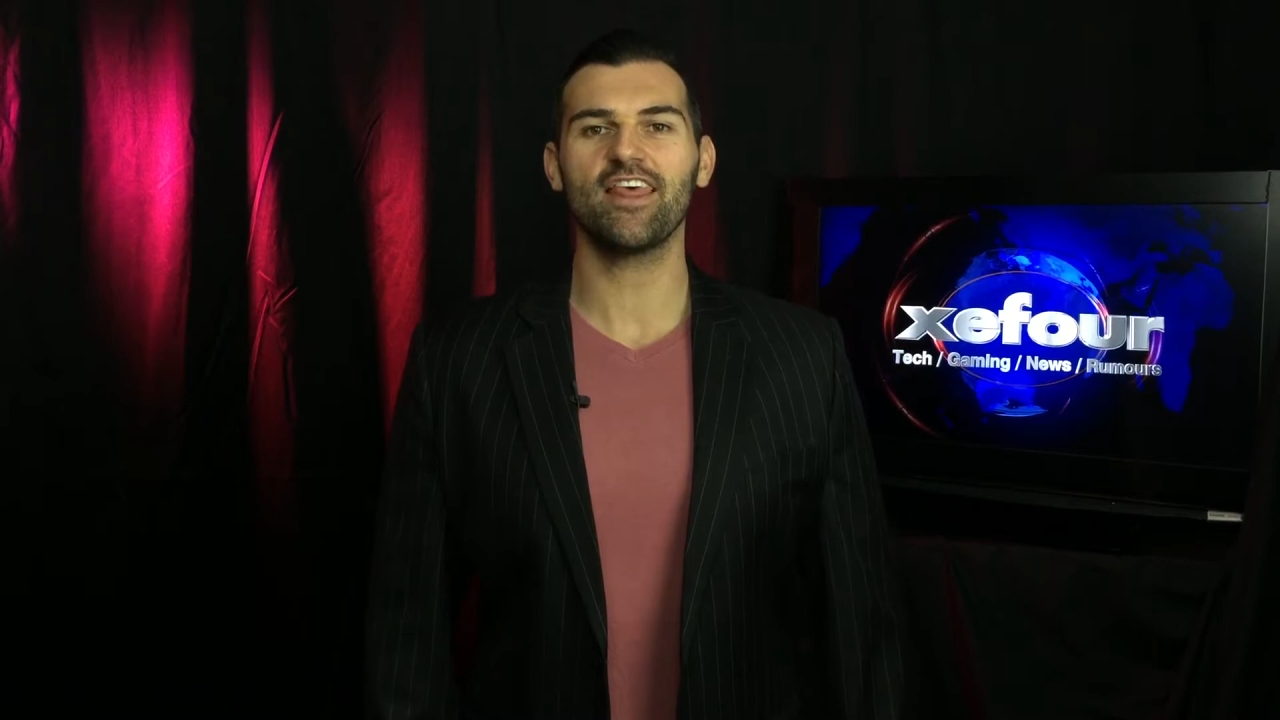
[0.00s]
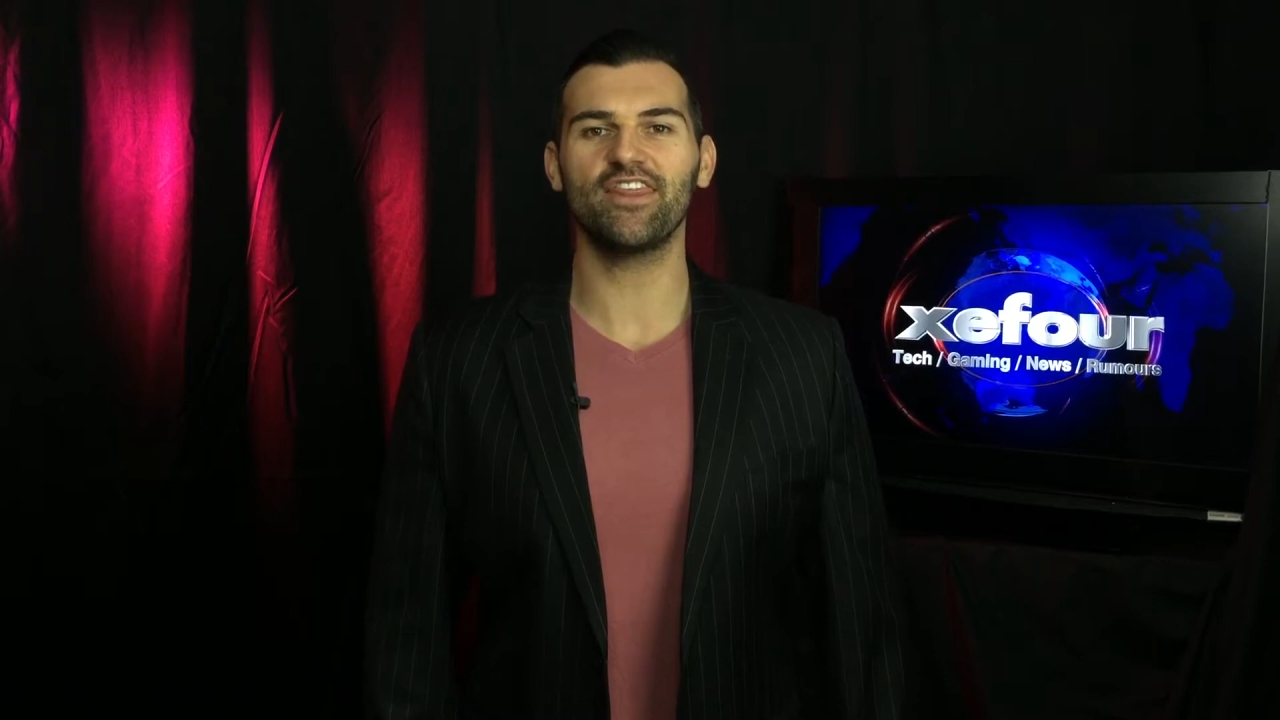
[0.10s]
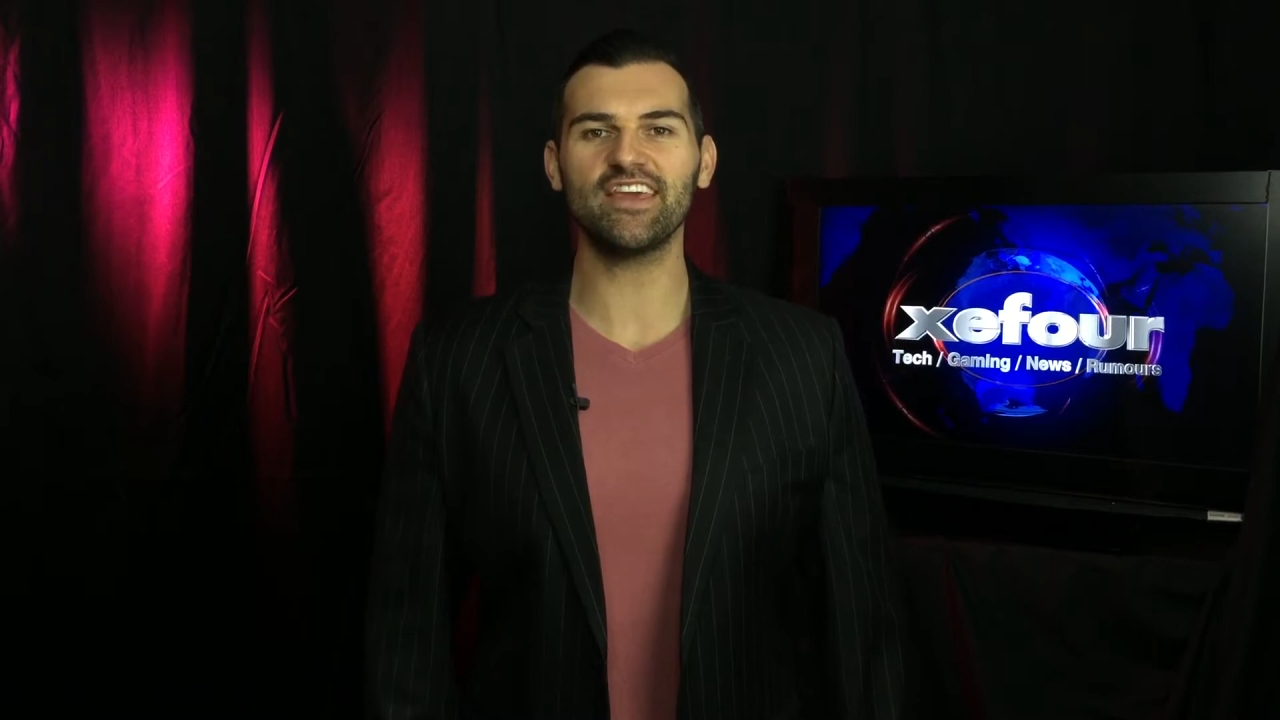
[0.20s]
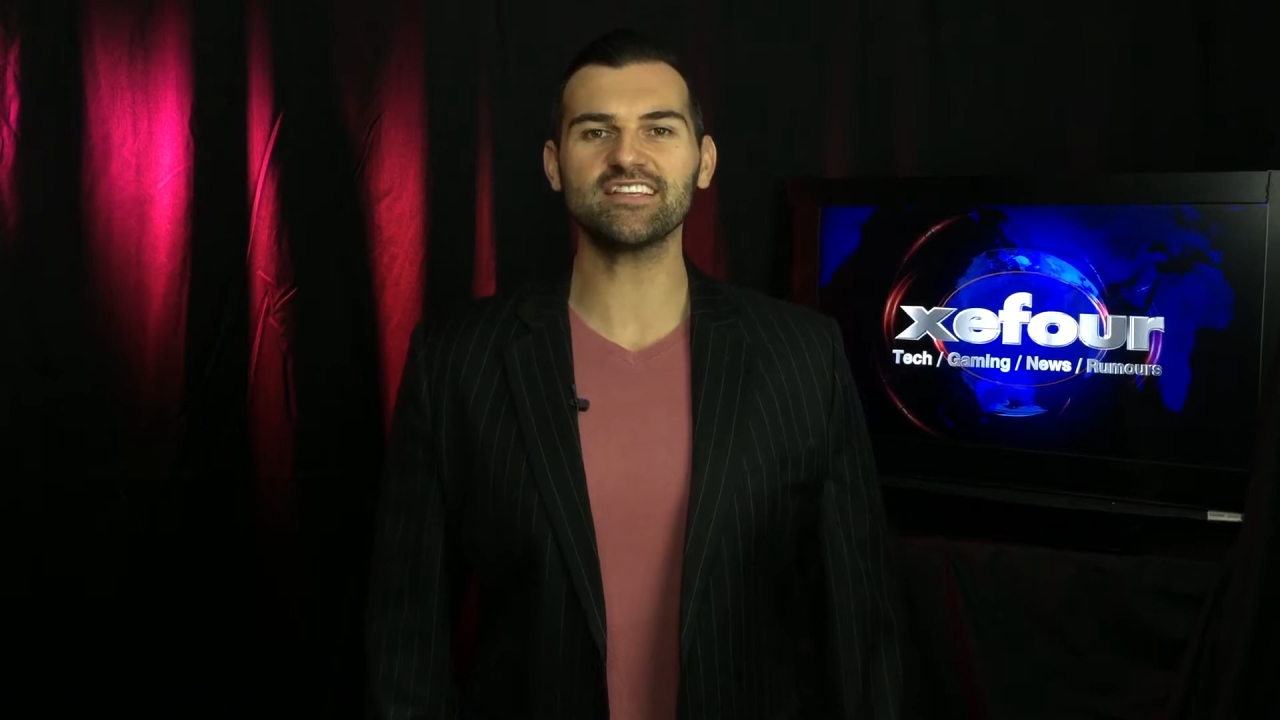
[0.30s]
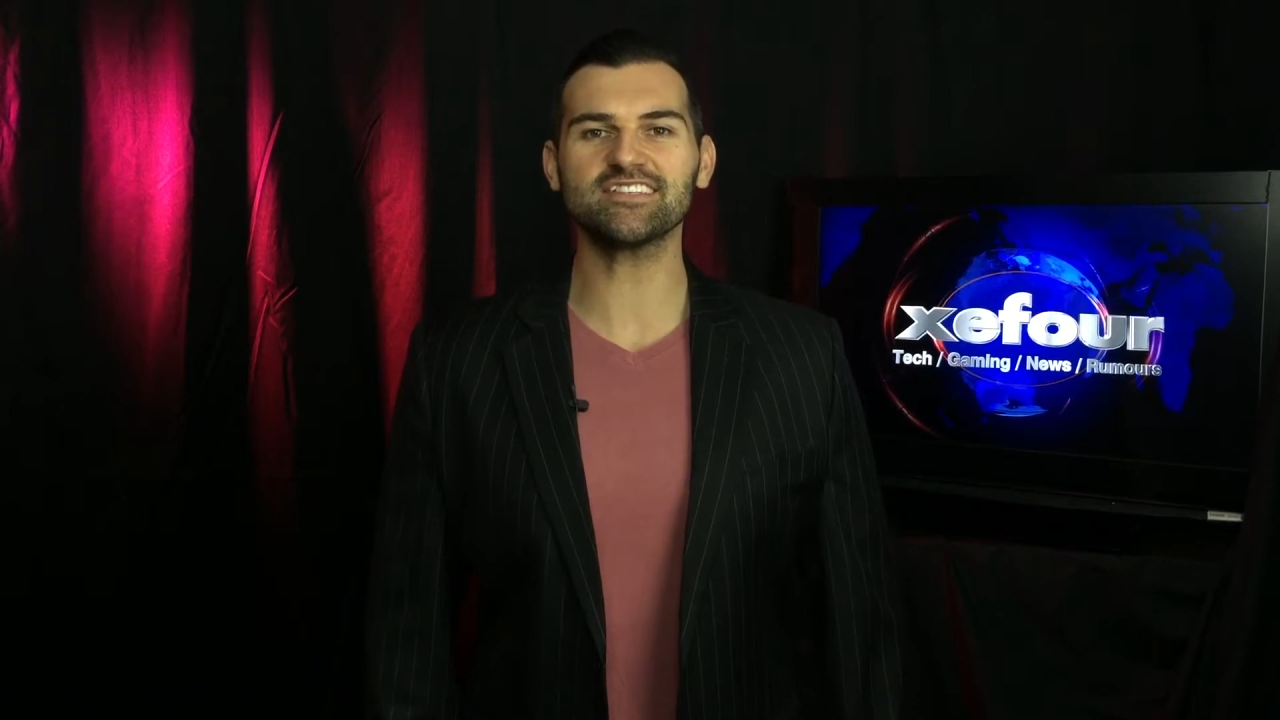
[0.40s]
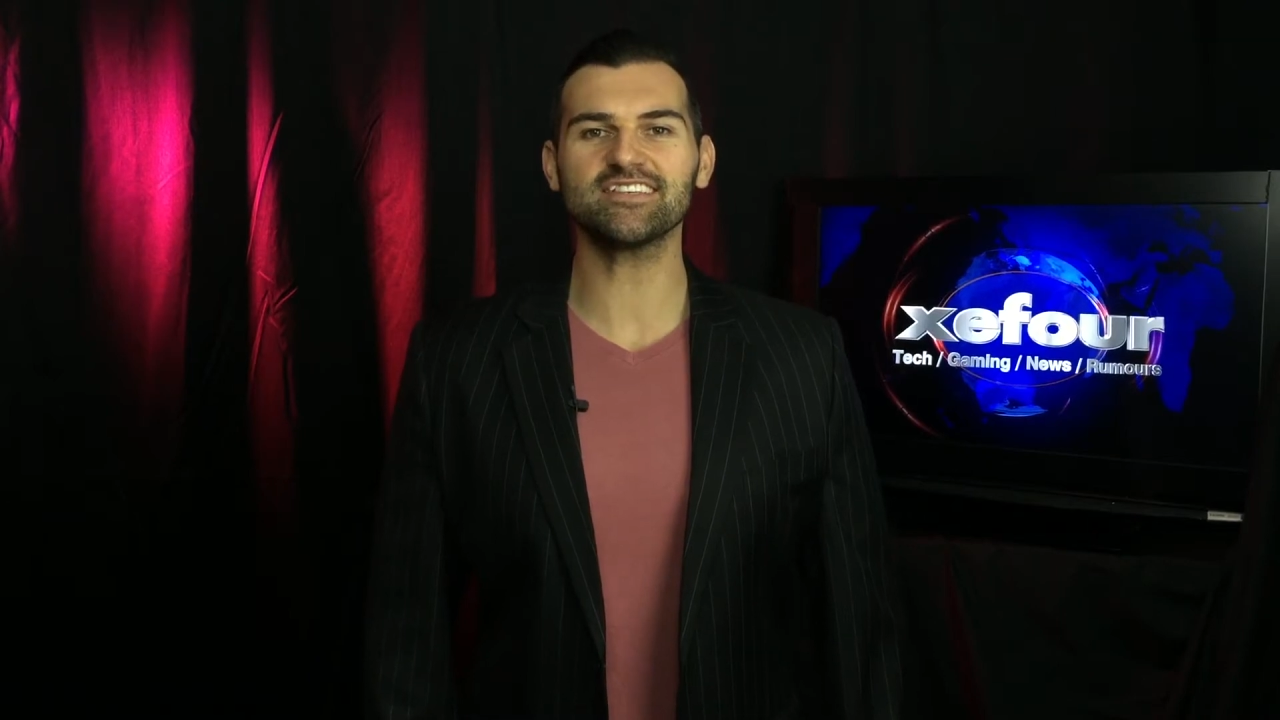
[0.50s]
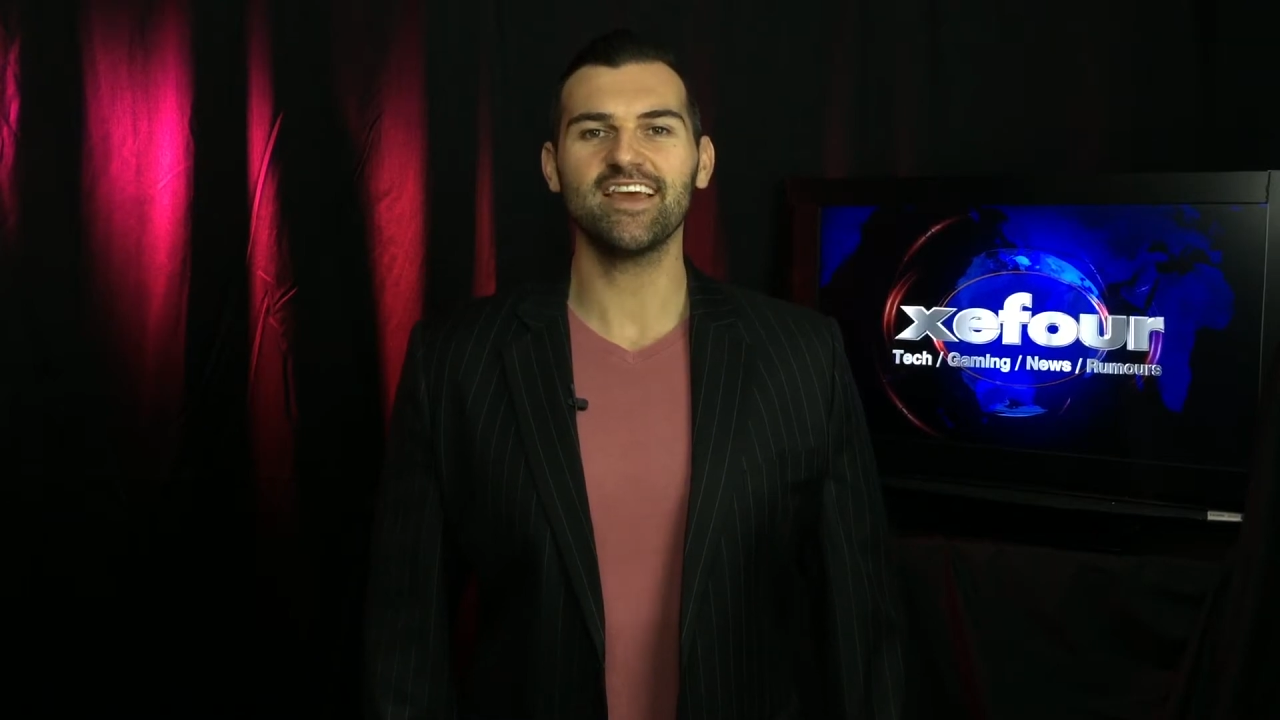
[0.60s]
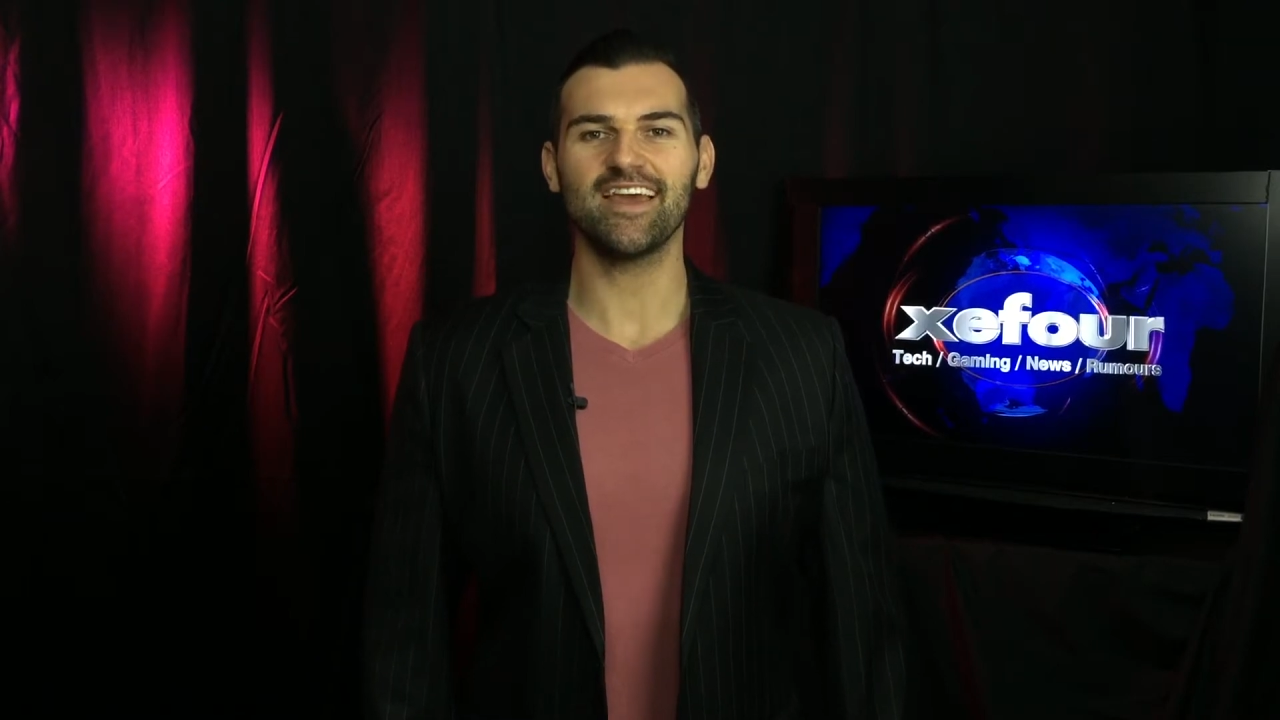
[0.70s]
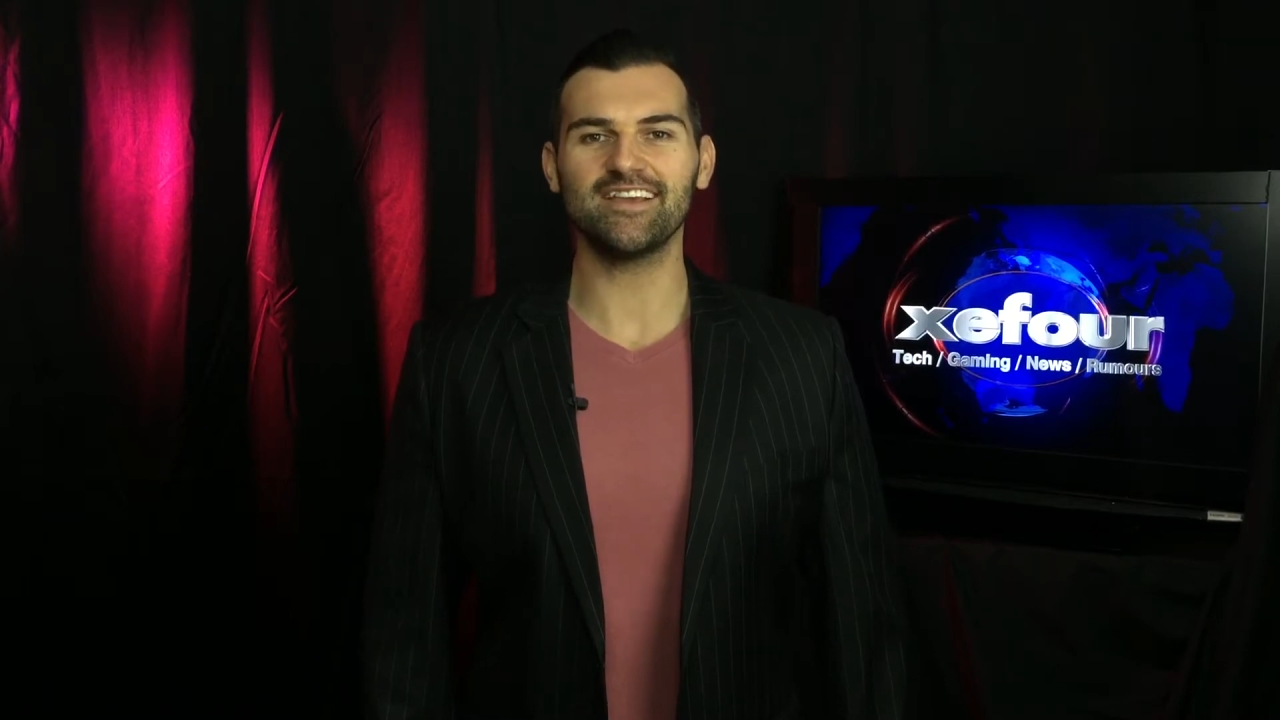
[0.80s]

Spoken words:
This